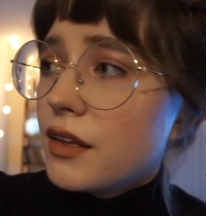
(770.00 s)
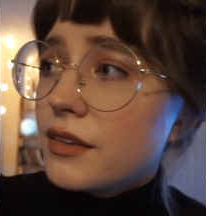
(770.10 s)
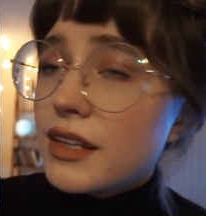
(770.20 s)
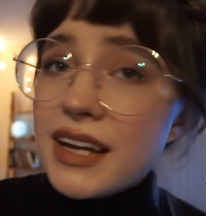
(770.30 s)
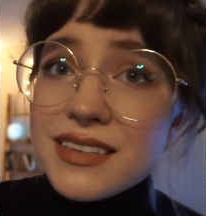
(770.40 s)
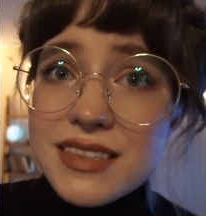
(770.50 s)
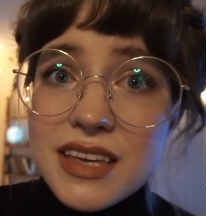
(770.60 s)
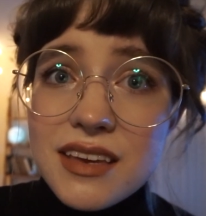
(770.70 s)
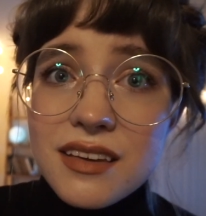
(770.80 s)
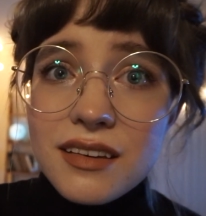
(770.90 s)
The next
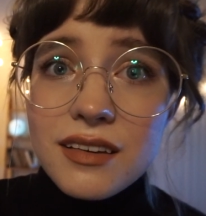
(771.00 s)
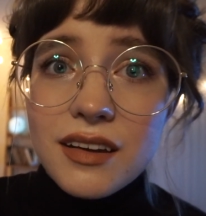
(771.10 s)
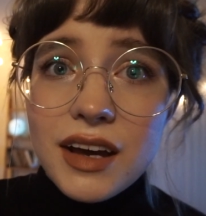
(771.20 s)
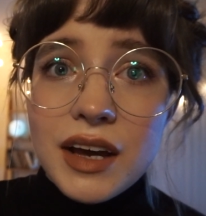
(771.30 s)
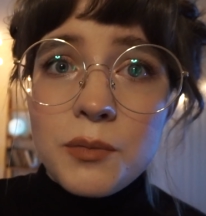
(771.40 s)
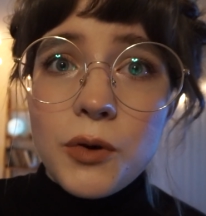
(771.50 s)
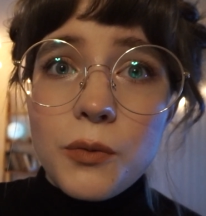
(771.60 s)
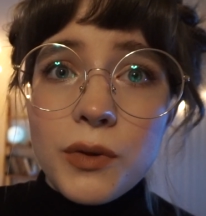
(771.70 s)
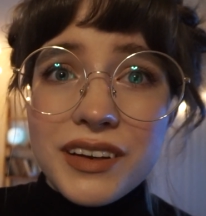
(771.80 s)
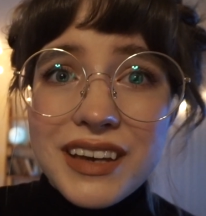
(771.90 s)
thing I'm
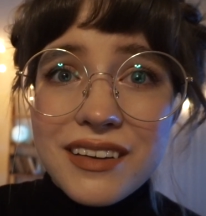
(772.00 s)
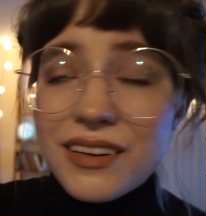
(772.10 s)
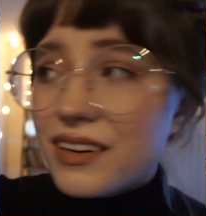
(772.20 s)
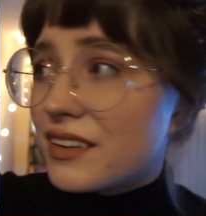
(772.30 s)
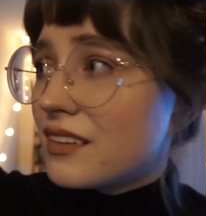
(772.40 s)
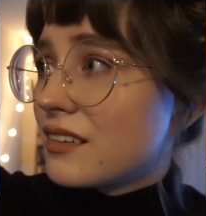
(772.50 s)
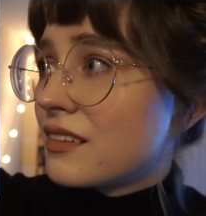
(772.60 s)
working on